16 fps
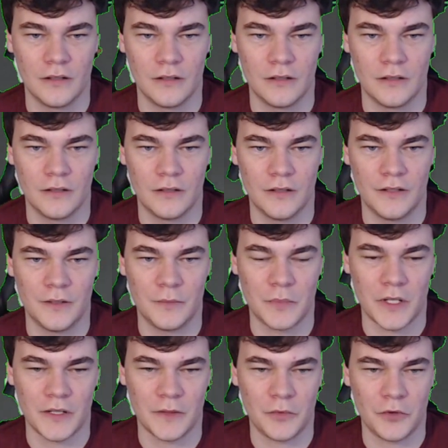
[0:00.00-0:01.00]
is it
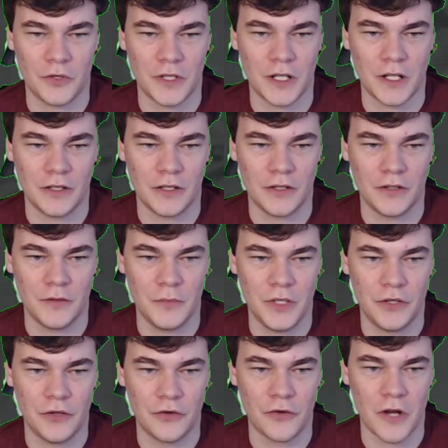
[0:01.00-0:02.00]
possible God could be
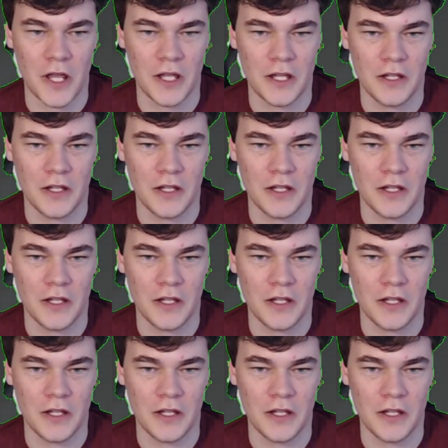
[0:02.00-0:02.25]
Greg?